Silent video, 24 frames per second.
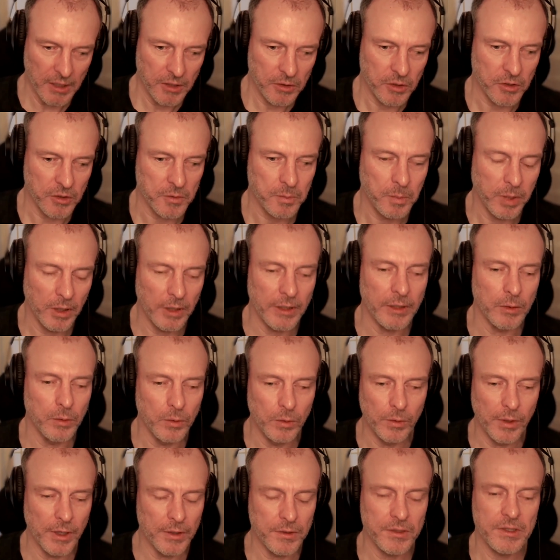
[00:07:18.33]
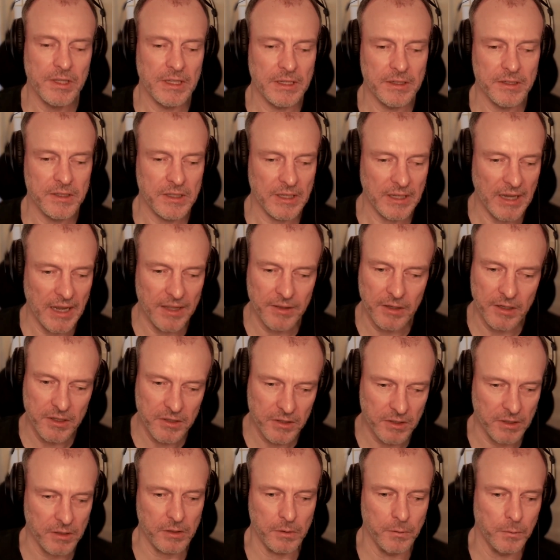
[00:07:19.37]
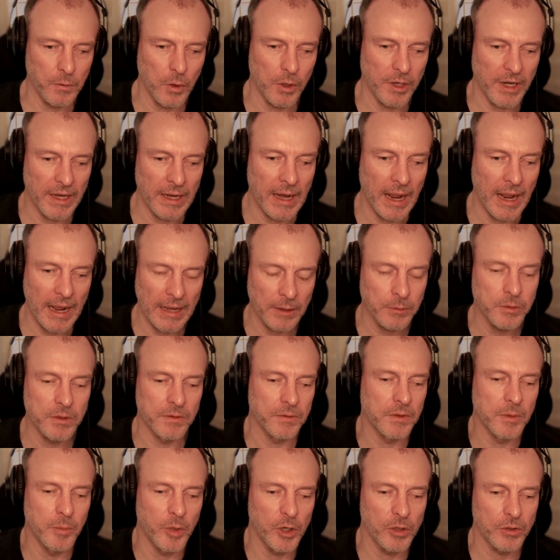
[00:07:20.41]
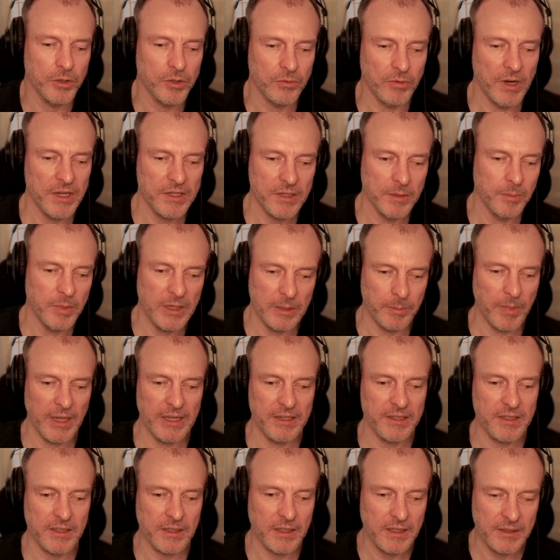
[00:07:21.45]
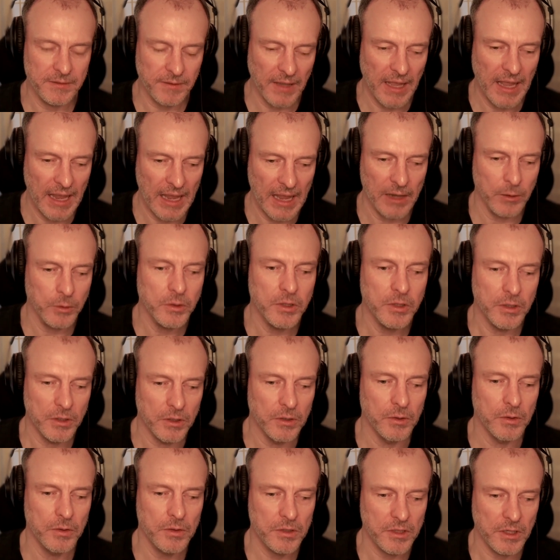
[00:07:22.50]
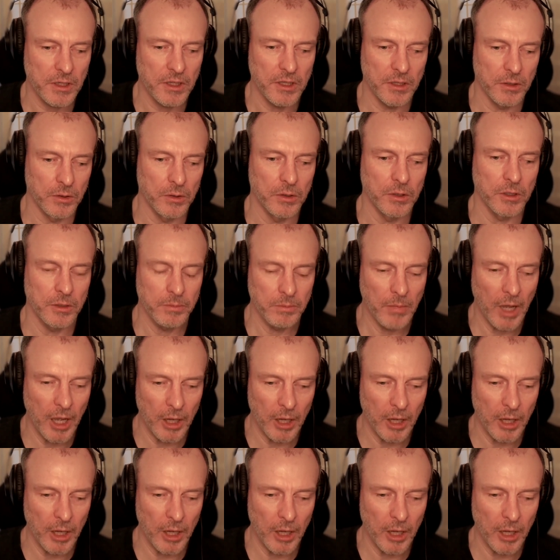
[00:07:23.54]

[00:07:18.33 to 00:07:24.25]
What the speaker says: just pulling all those things together so that you've got an out-of-the-box recipe basically for how to do secure